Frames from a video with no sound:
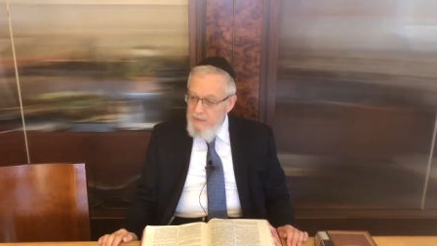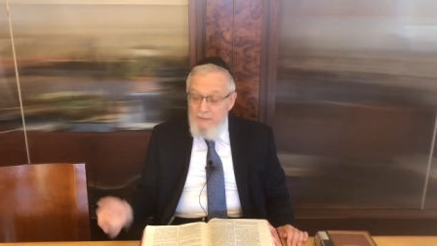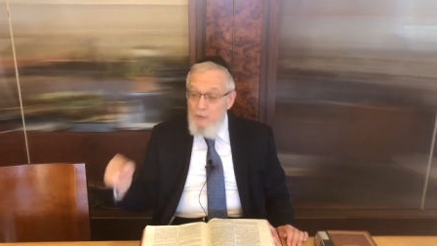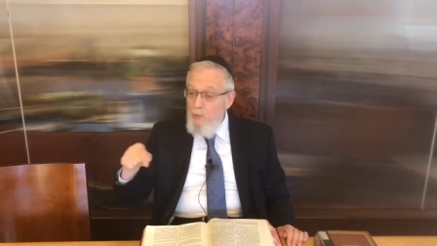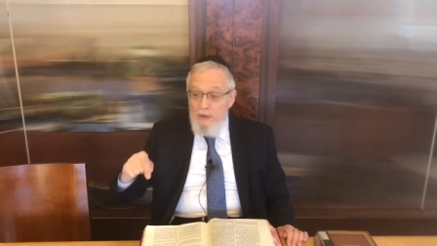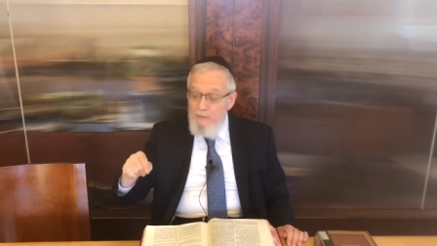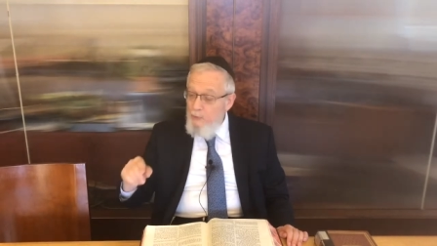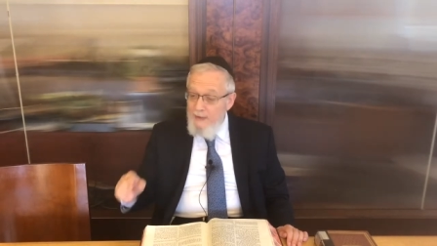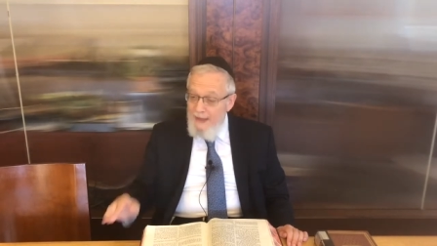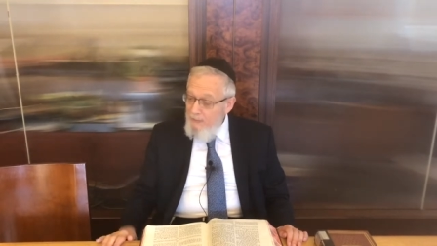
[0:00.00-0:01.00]
If he would have
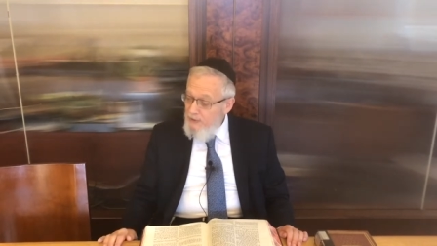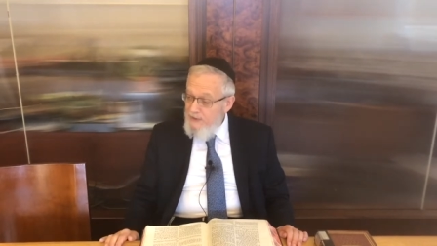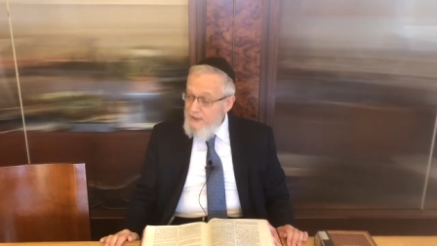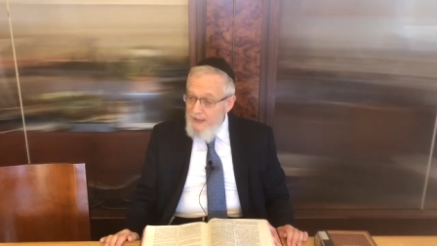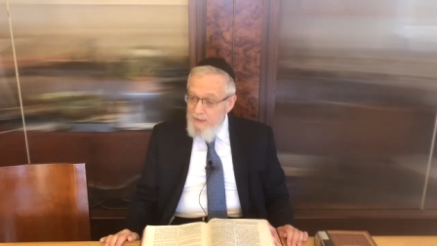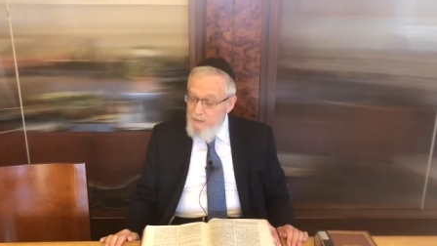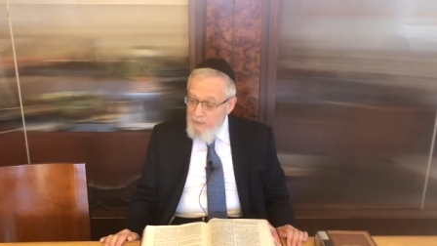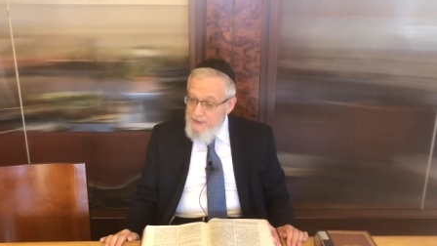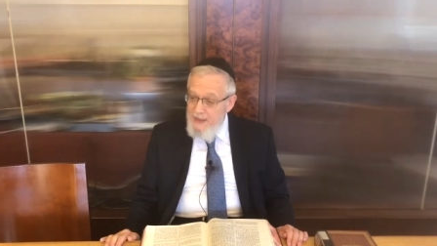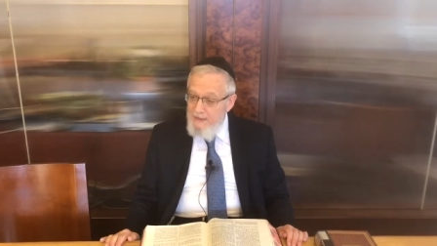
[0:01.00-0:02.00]
been able to stand,
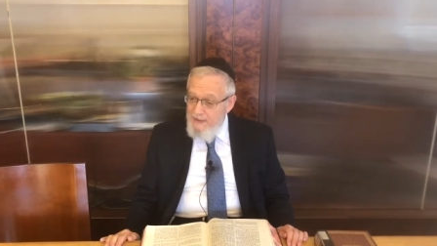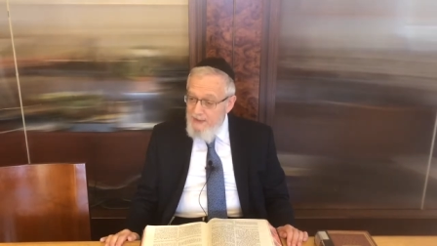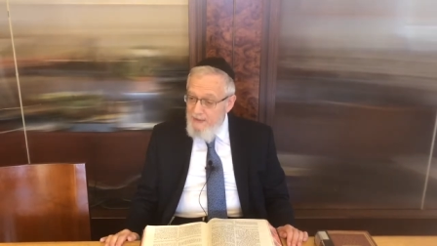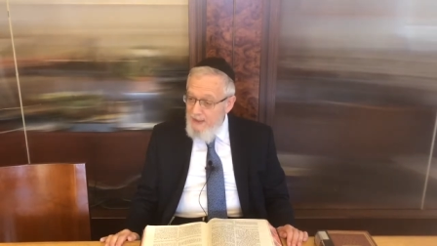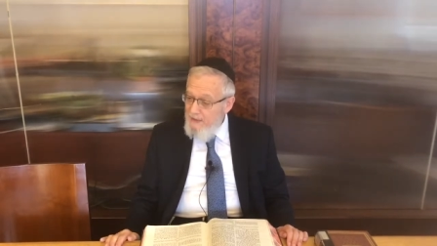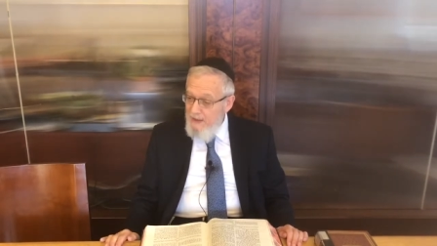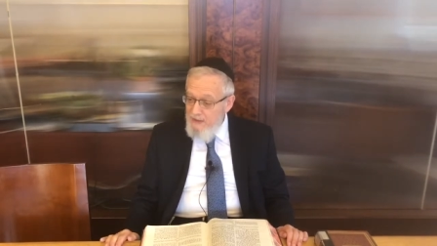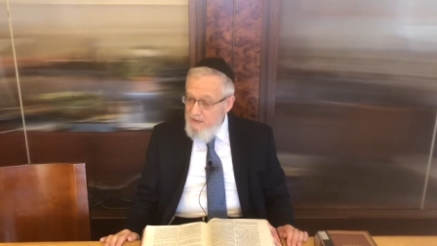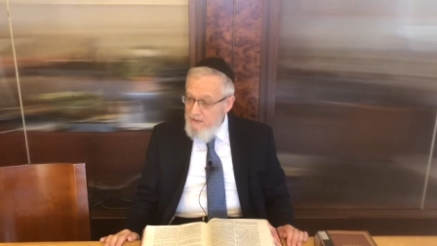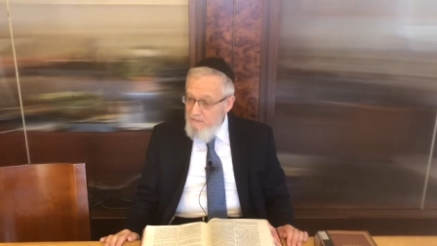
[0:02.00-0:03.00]
withstand the 10
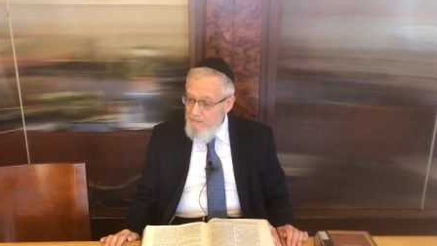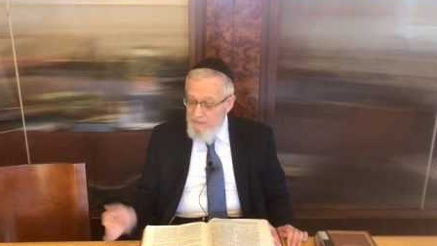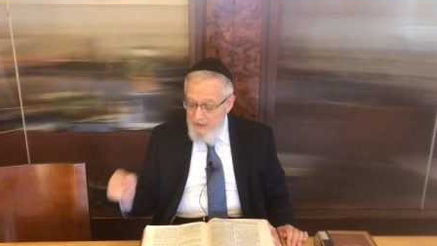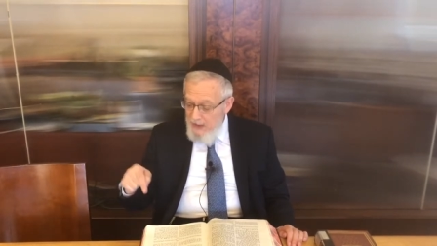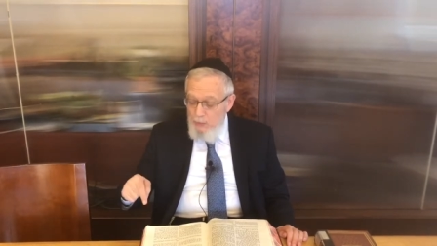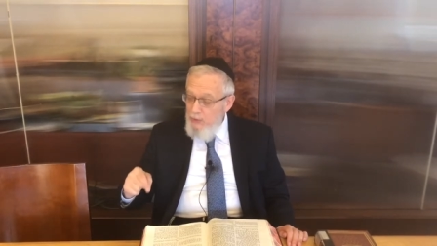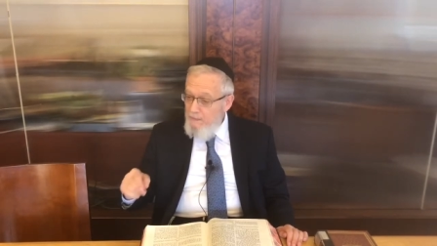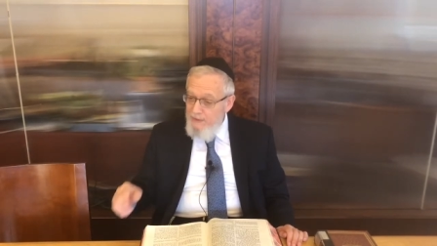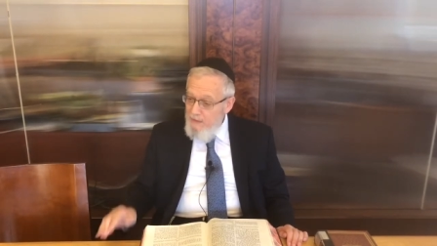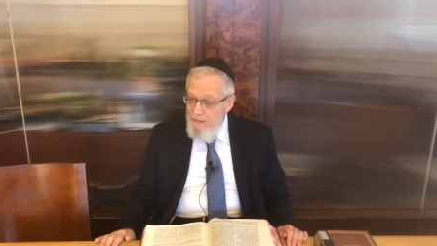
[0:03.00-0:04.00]
tests, he wouldn't
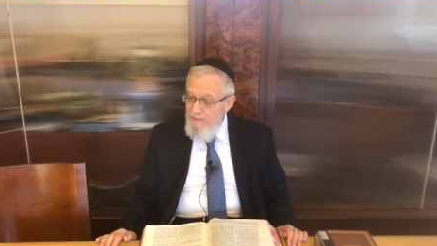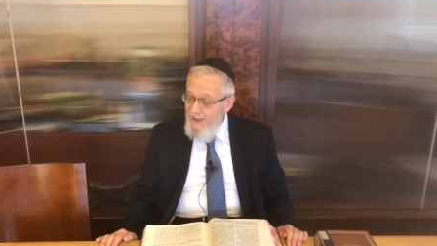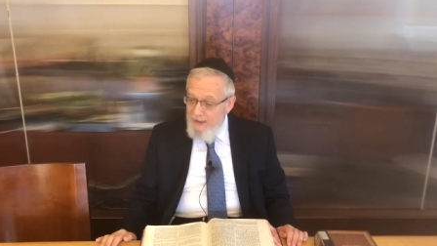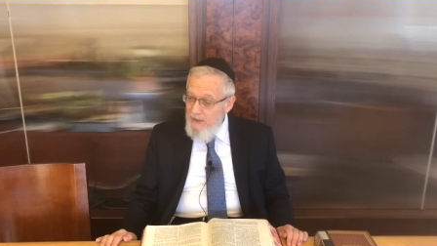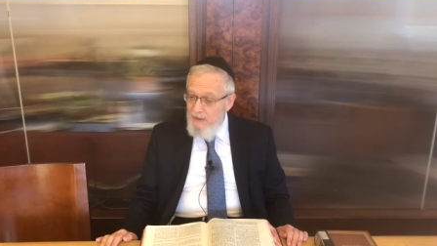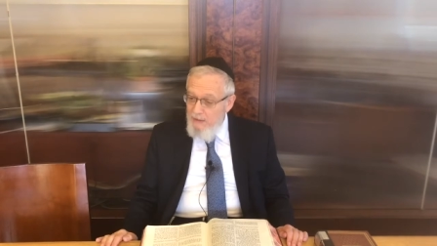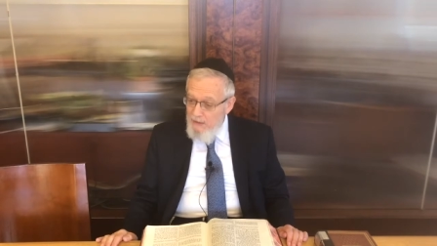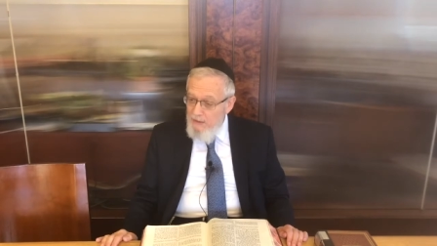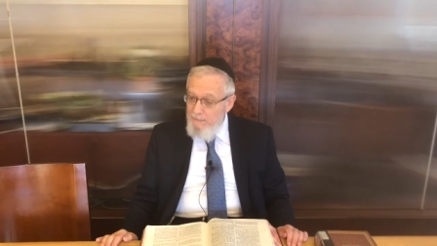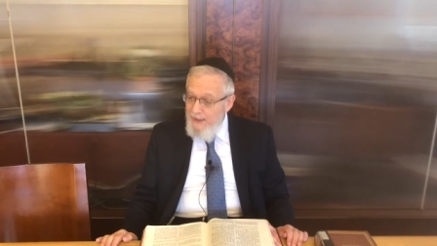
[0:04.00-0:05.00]
have been the founding
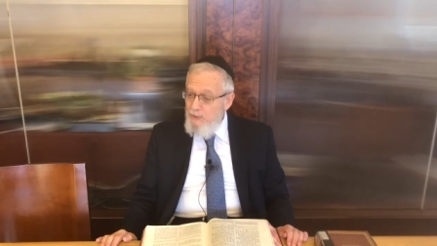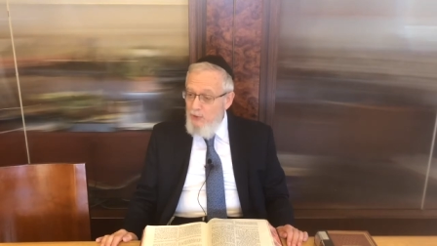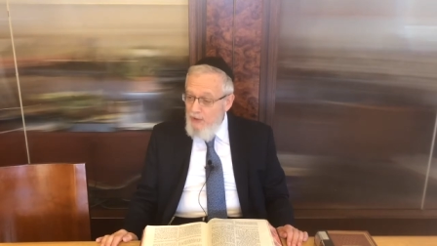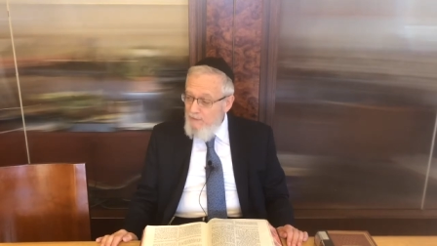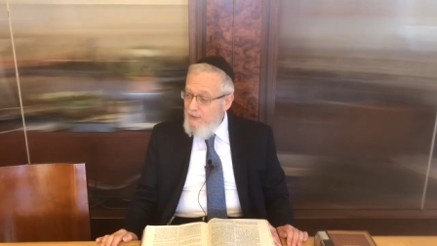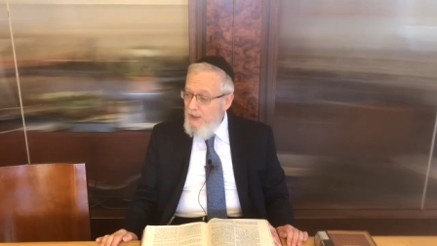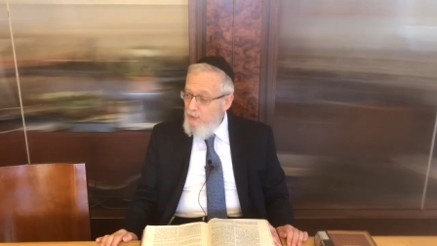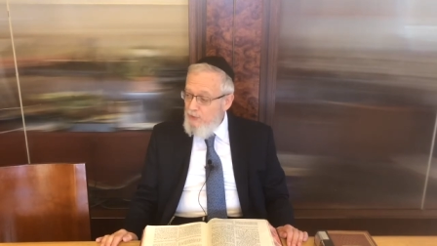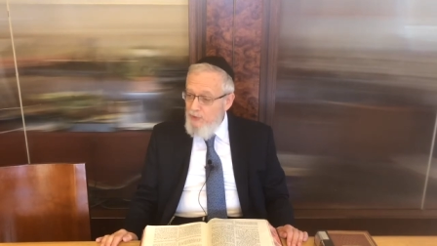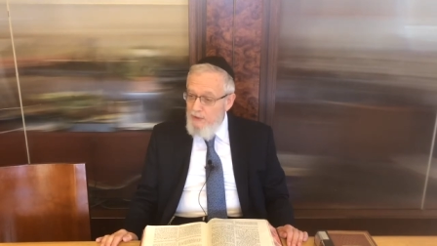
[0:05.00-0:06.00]
patriarch of Klal
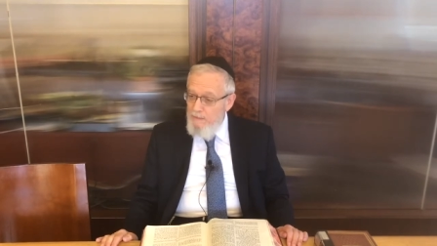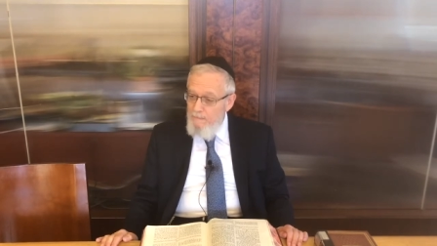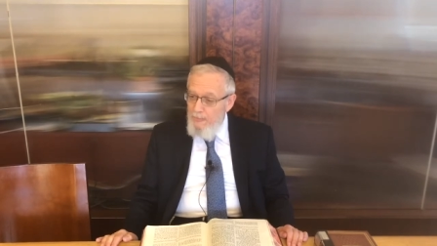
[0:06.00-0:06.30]
Yisrael.